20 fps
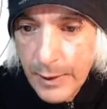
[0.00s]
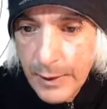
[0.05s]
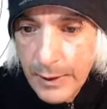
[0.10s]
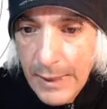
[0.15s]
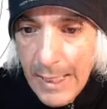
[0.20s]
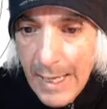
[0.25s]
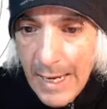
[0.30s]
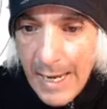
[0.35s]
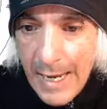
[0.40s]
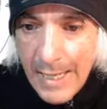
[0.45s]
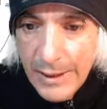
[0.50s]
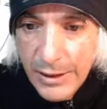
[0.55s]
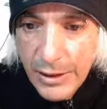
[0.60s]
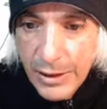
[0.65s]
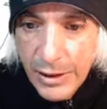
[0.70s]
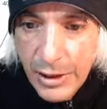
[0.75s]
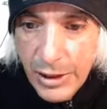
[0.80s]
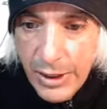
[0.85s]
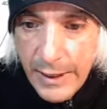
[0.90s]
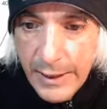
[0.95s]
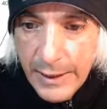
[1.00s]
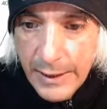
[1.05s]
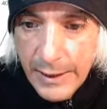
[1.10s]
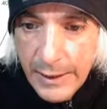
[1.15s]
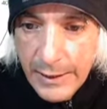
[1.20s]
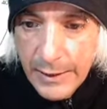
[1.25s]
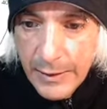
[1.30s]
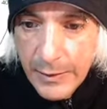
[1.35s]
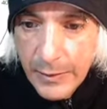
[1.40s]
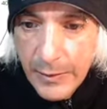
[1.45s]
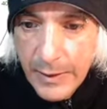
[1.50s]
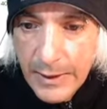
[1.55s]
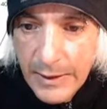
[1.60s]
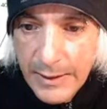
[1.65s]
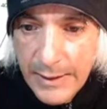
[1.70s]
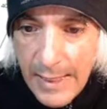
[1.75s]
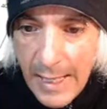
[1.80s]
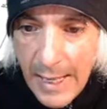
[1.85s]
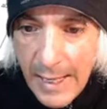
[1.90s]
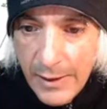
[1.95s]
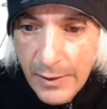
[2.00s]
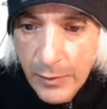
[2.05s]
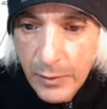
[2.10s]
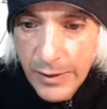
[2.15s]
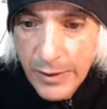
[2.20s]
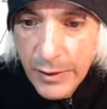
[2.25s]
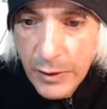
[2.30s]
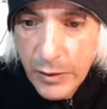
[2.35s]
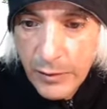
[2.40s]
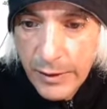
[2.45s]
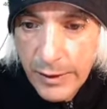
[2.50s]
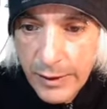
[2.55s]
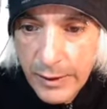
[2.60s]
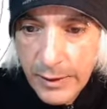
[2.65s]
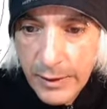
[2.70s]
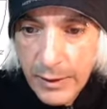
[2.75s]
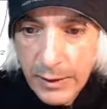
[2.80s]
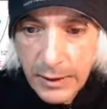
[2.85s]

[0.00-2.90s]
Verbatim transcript: last year when Saturn was over,